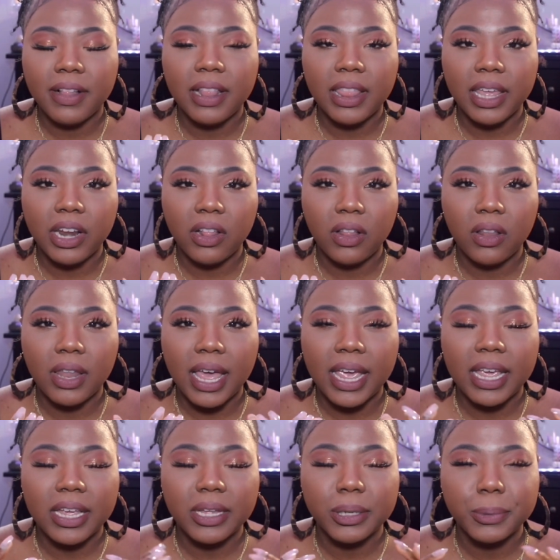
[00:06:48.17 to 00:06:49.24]
a little
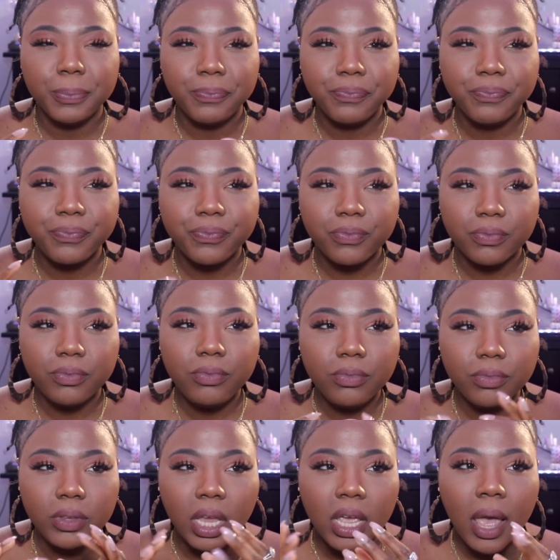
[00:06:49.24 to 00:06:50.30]
like
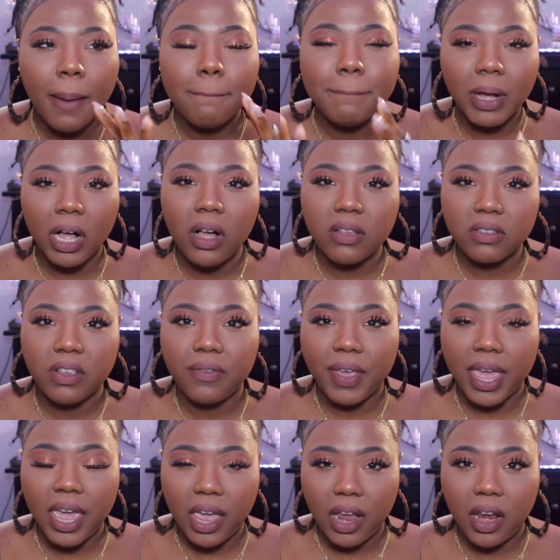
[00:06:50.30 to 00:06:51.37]
balls of
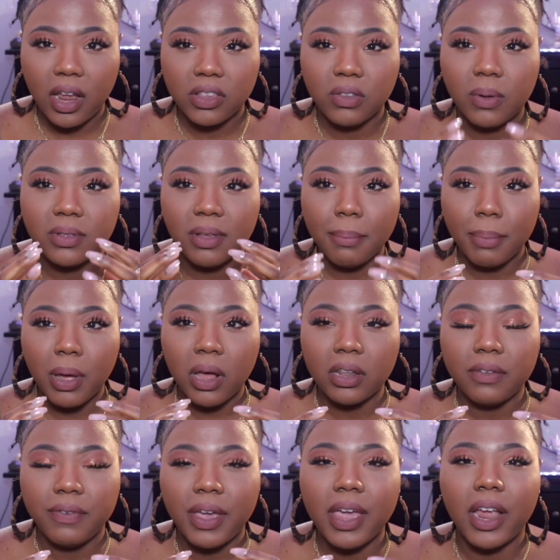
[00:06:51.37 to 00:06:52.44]
hair, so it's a
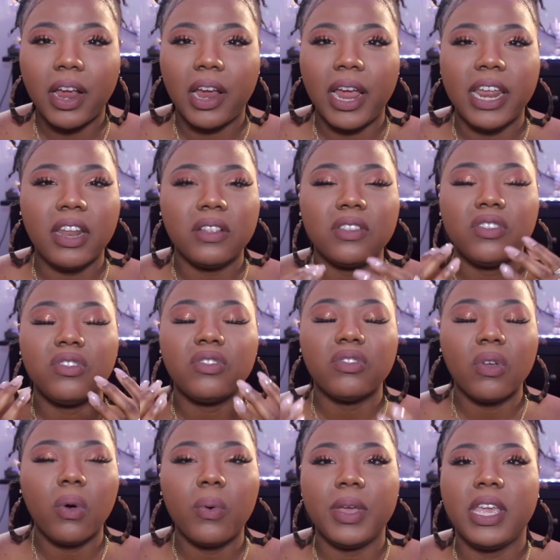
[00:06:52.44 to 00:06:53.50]
ball of hair and it's
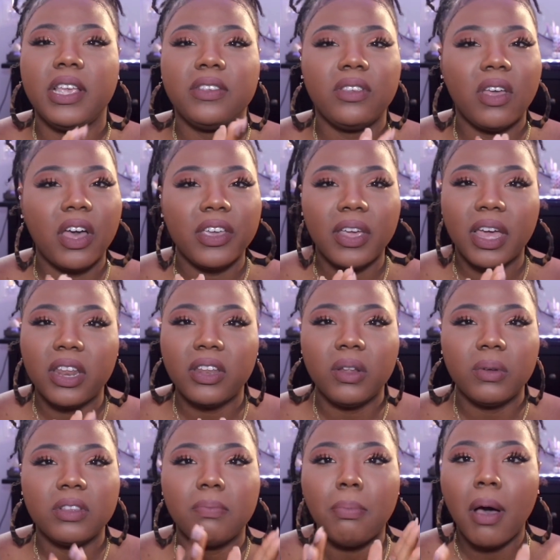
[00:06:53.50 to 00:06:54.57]
so easy. All you gotta
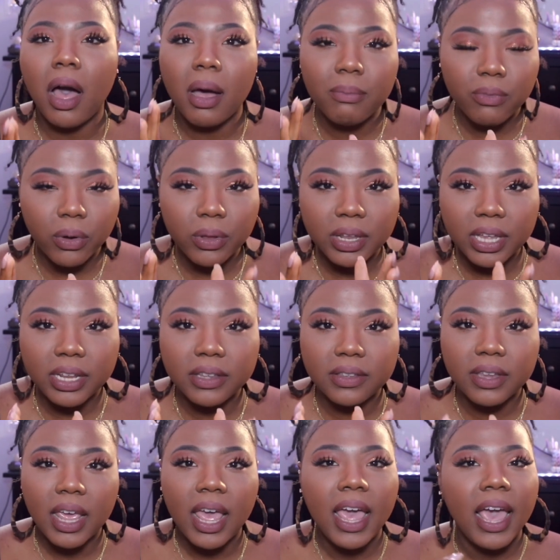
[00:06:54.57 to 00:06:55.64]
do is palm roll
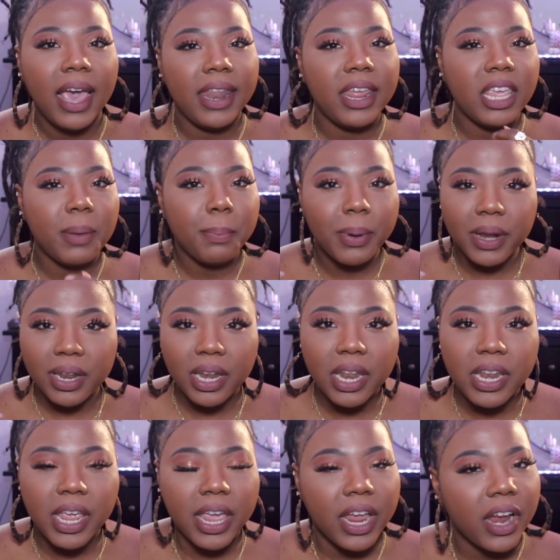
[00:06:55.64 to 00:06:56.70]
it, and then you put it
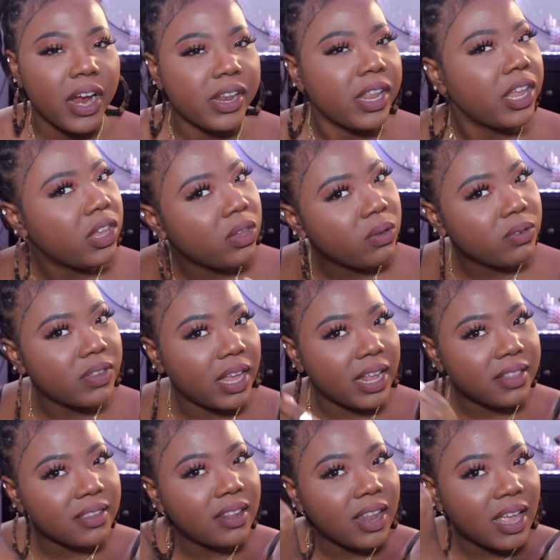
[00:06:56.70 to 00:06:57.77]
in your hair, and then you use an
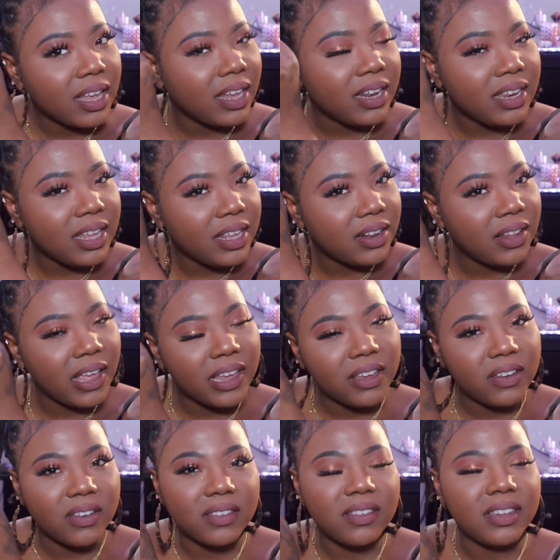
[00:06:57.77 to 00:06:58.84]
interlocking needle and
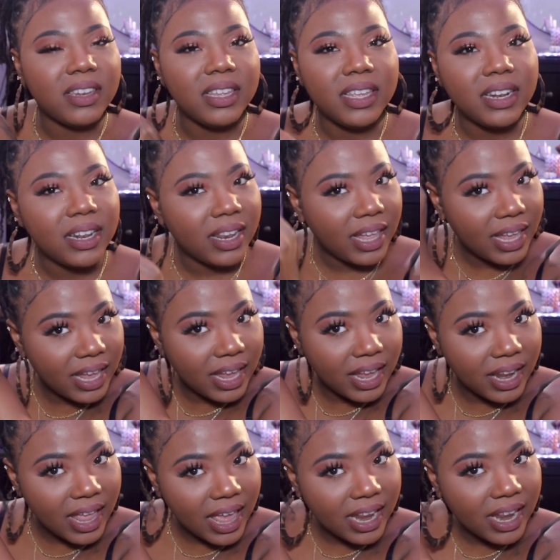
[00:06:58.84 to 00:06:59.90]
you just needle it
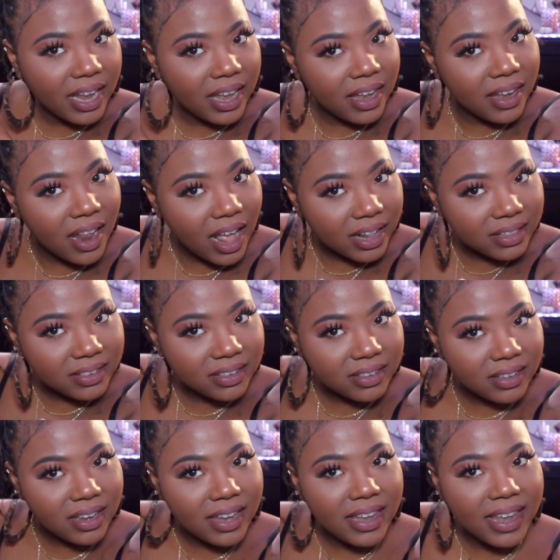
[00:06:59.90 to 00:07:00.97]
in, and it
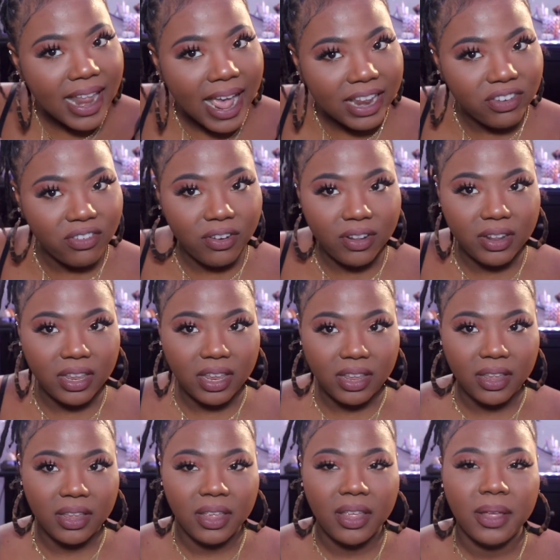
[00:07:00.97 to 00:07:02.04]
knots naturally.
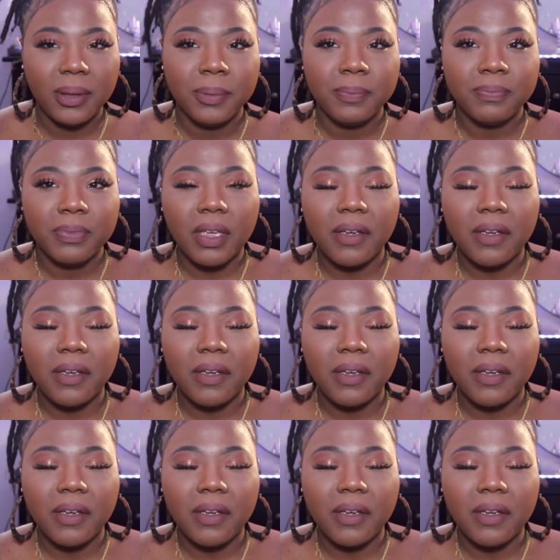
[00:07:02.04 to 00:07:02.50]
All